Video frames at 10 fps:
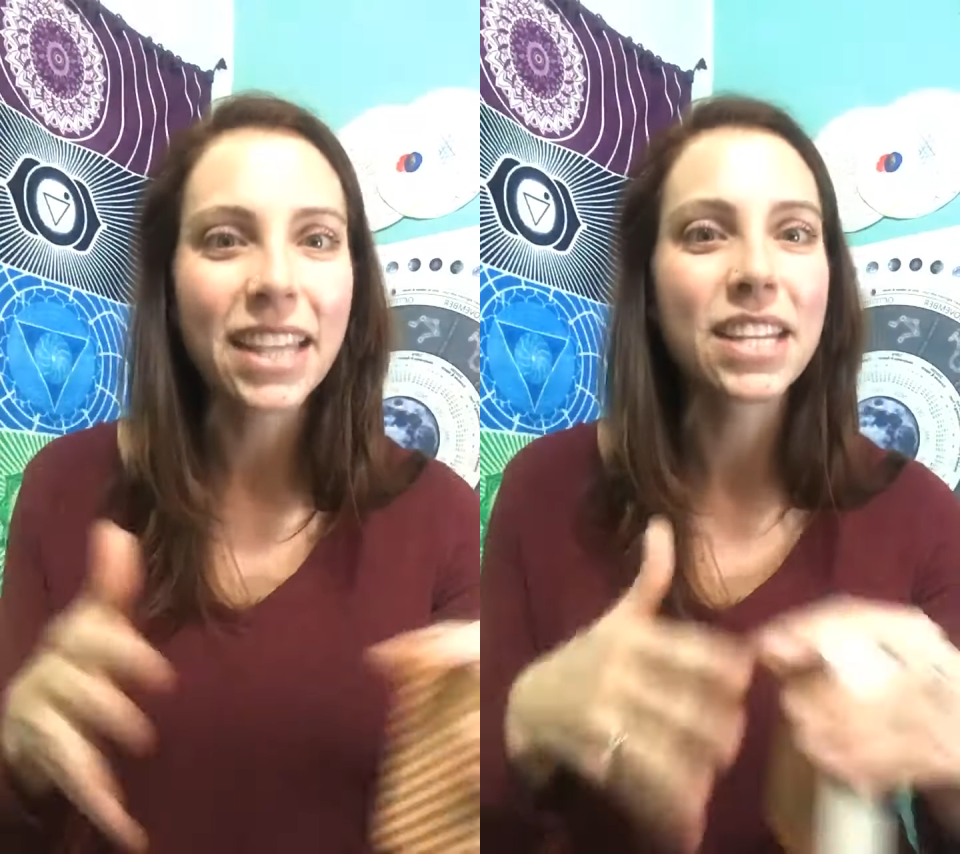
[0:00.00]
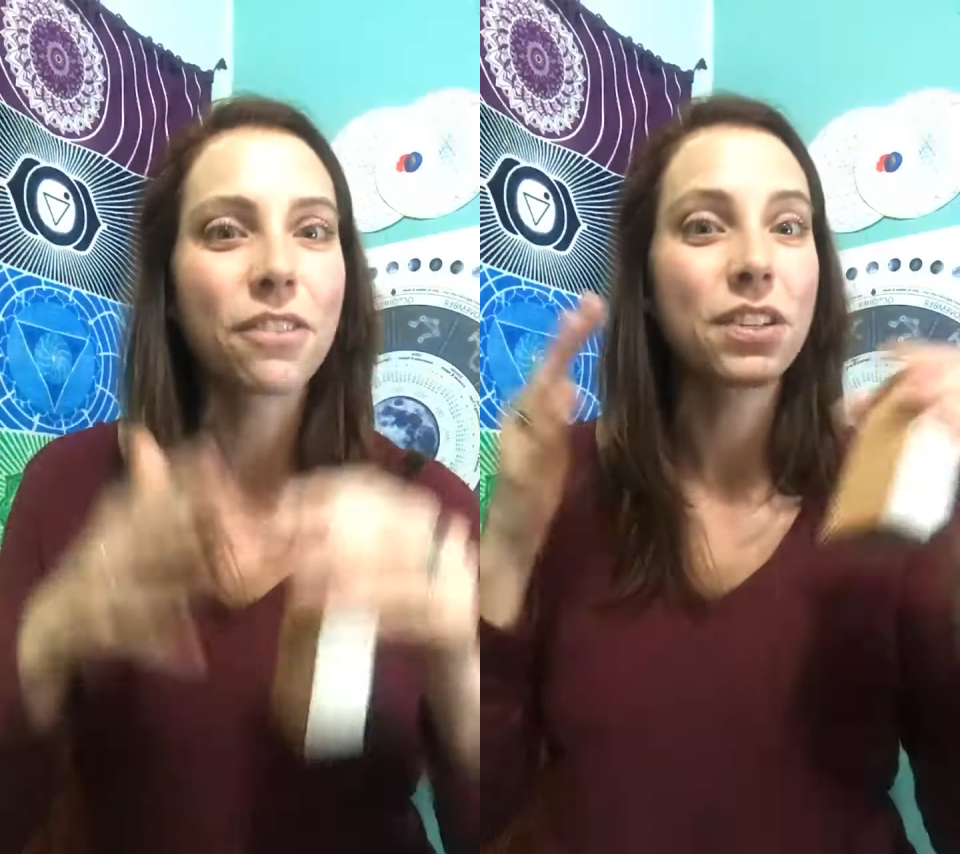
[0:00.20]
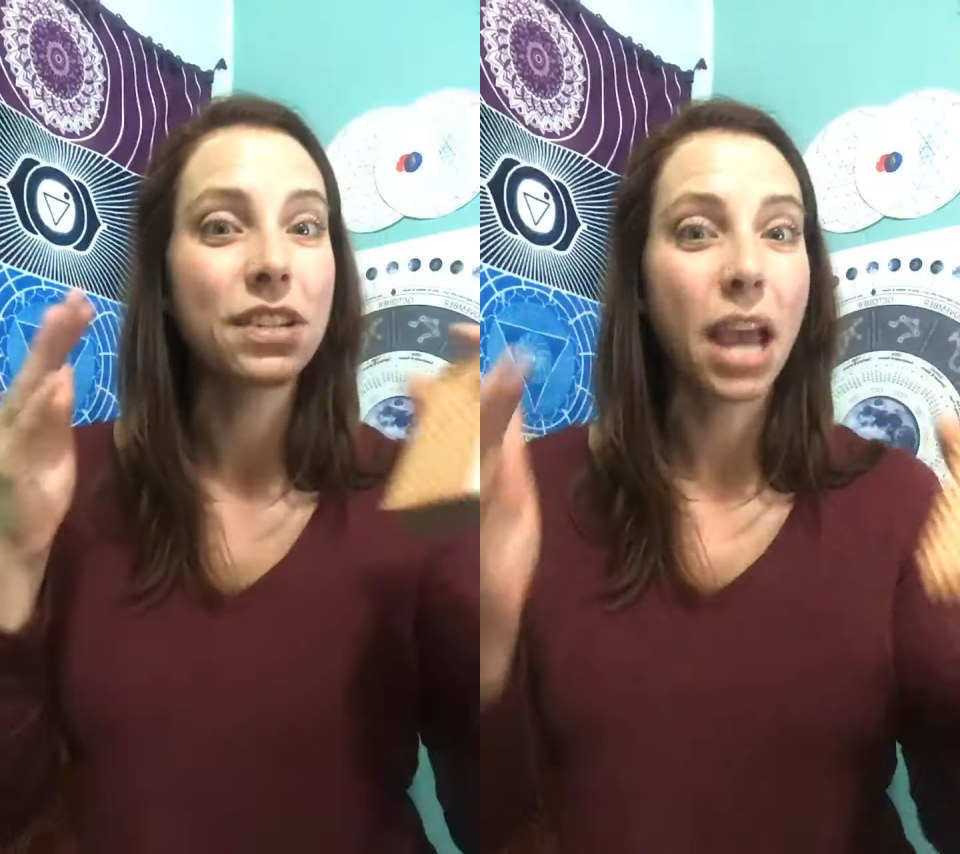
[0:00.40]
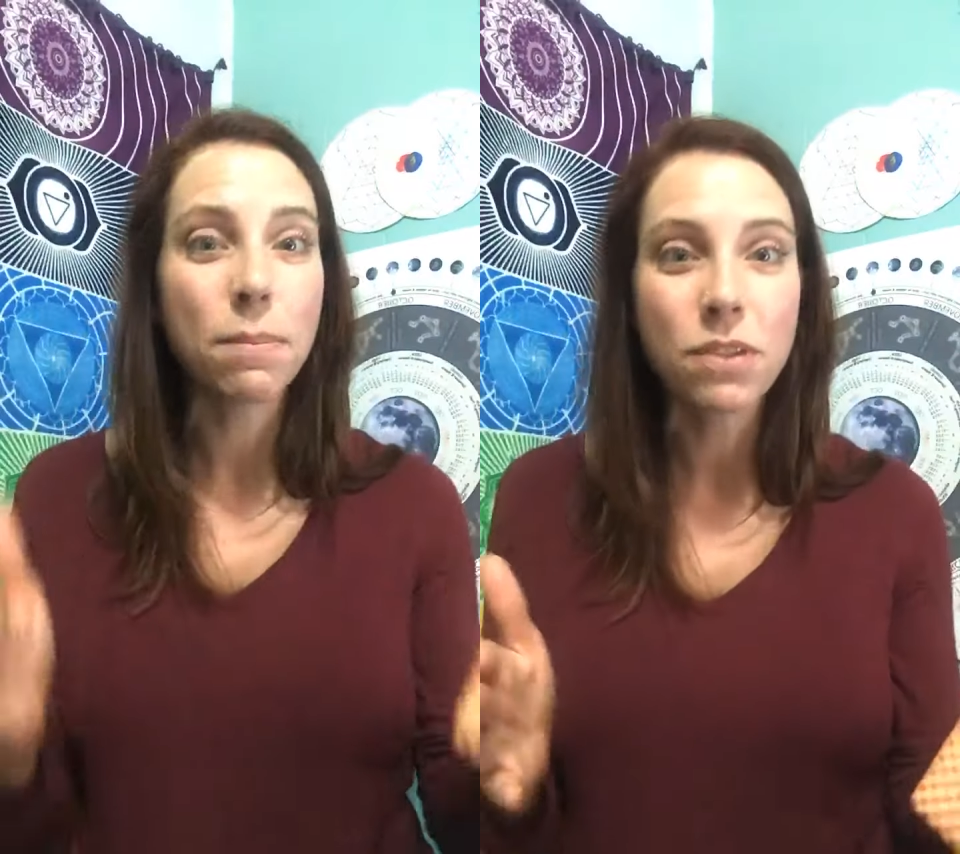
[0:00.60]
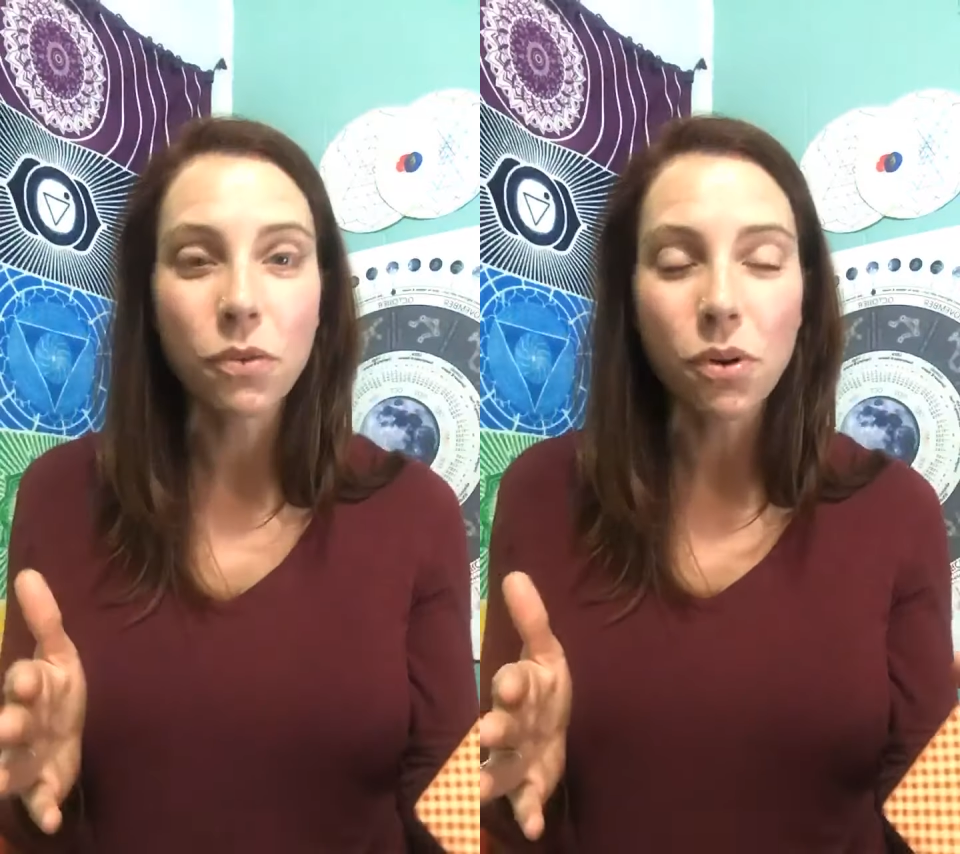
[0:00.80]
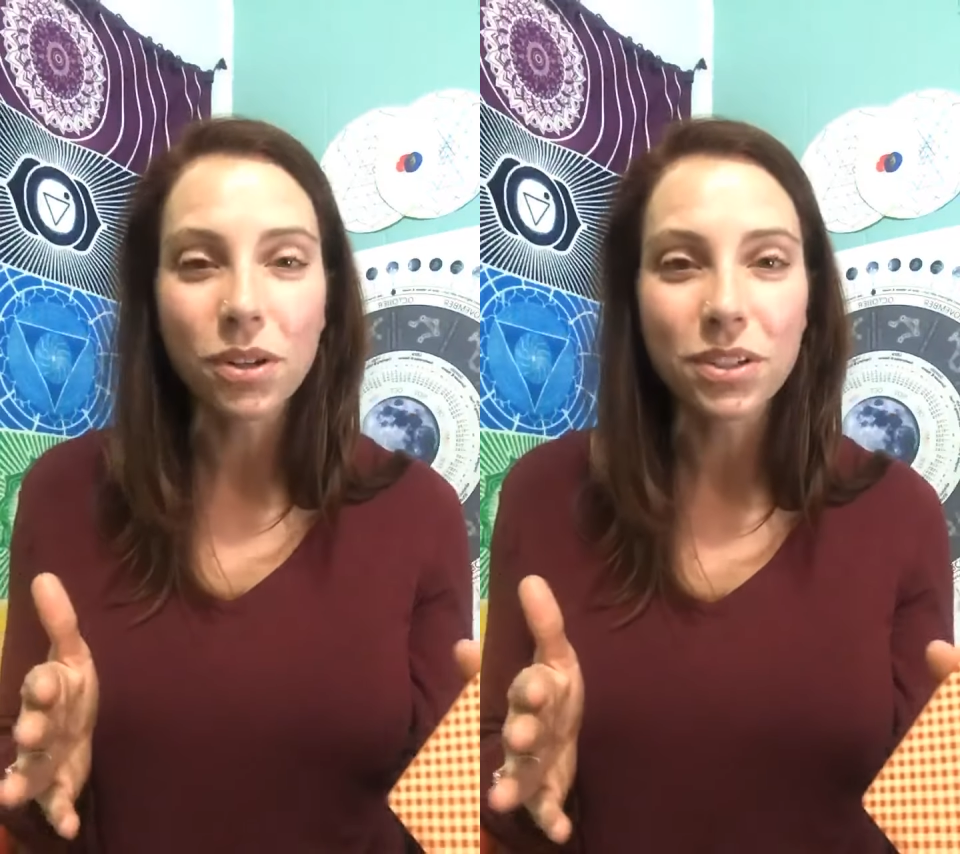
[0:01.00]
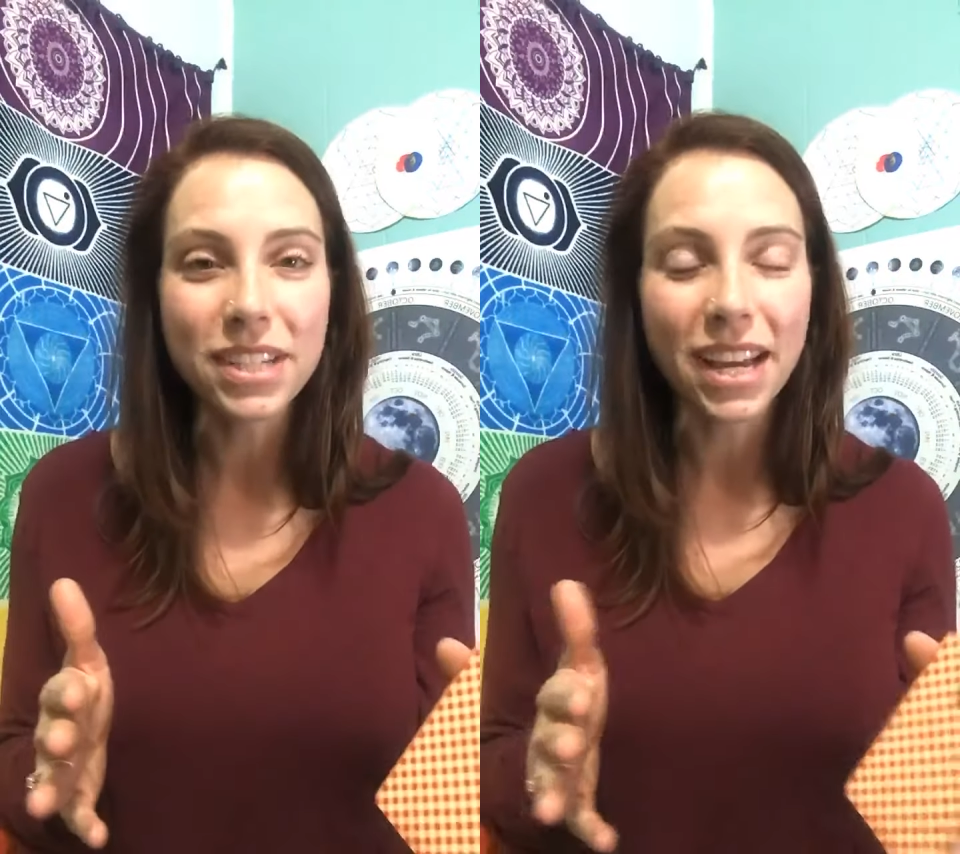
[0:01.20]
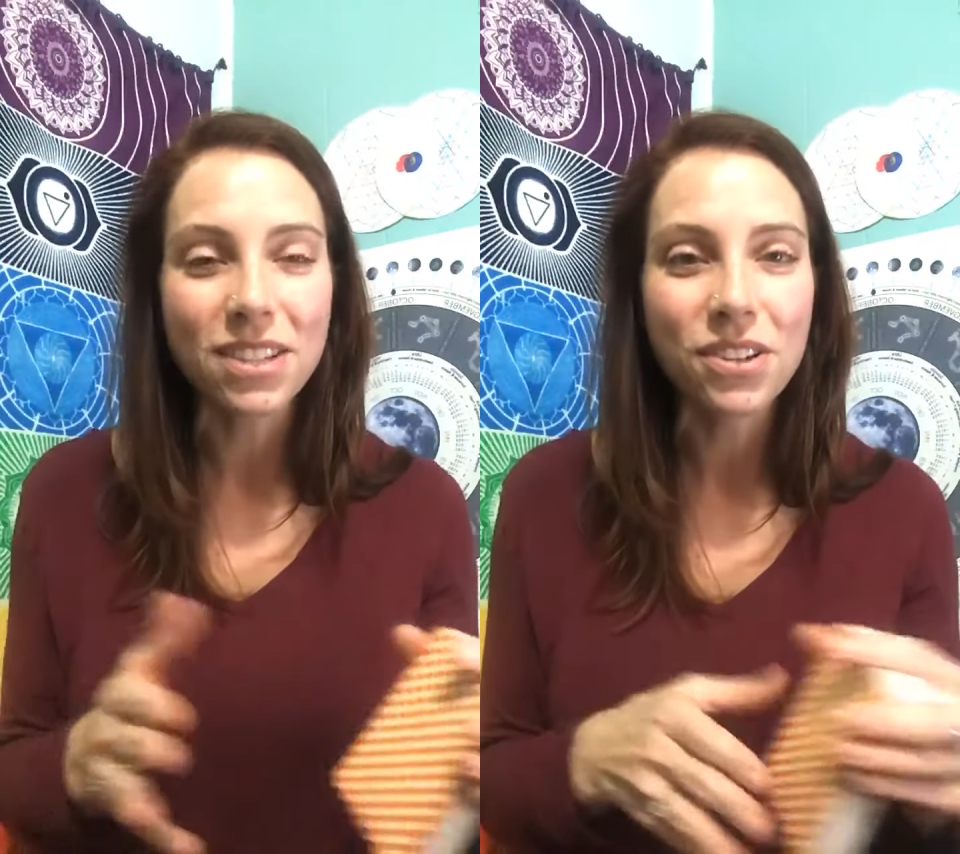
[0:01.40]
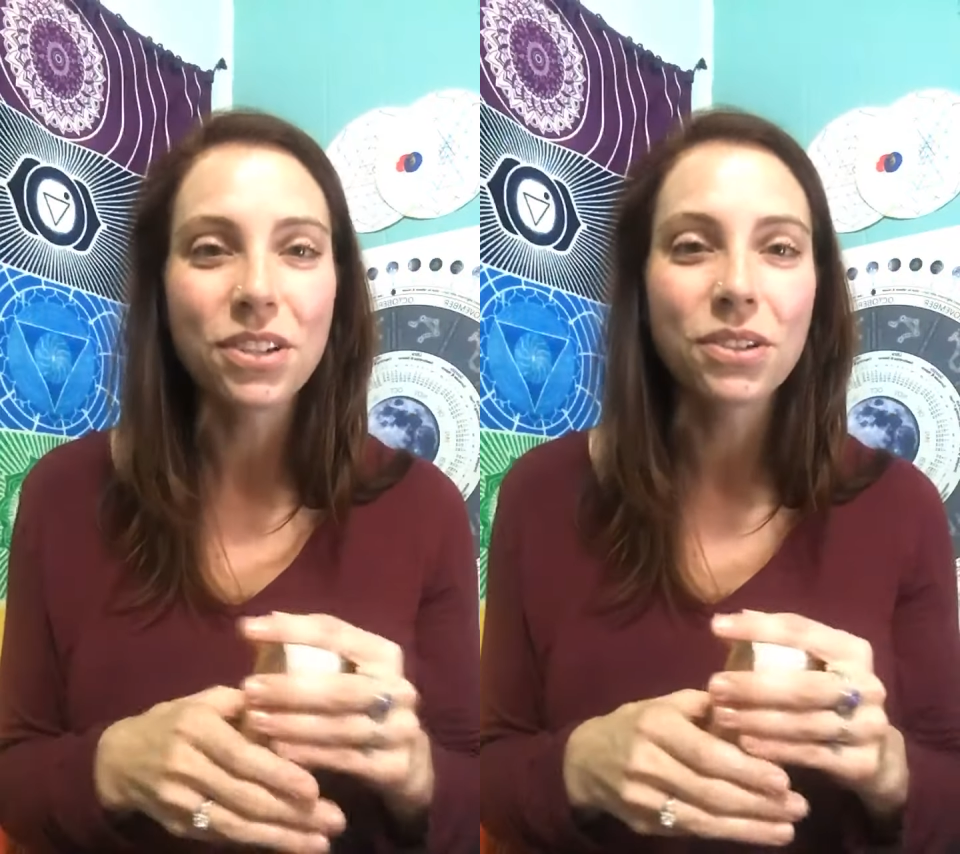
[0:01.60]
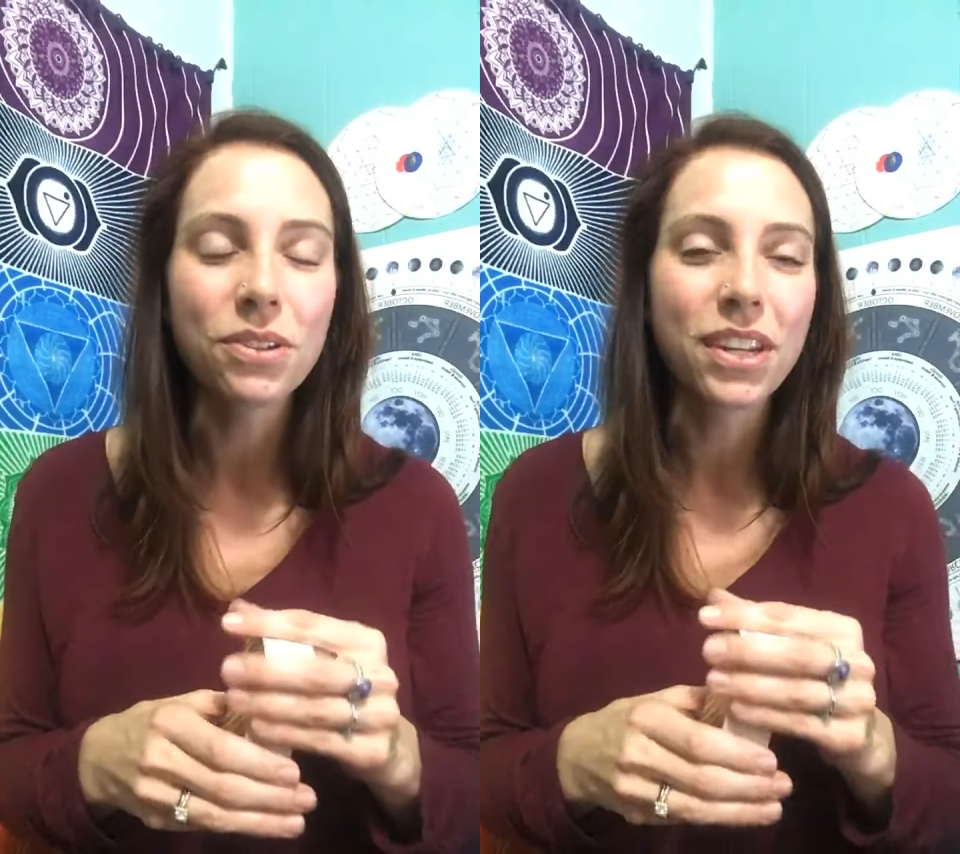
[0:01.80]
the different types of oracle decks are
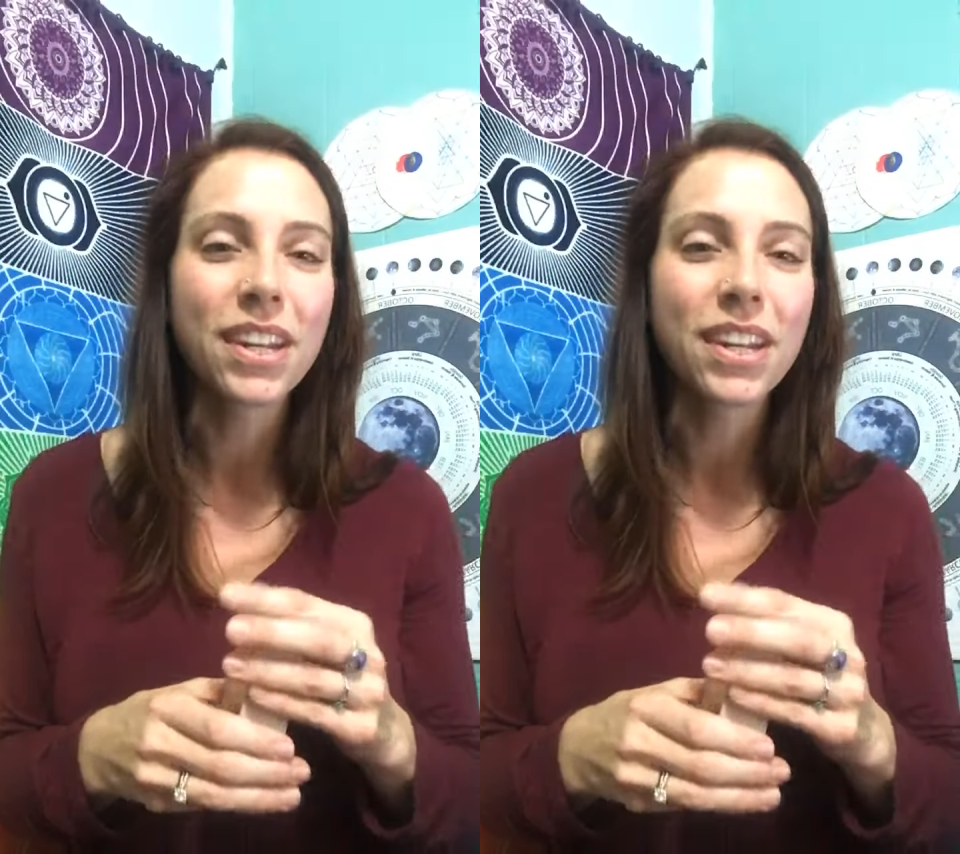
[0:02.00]
included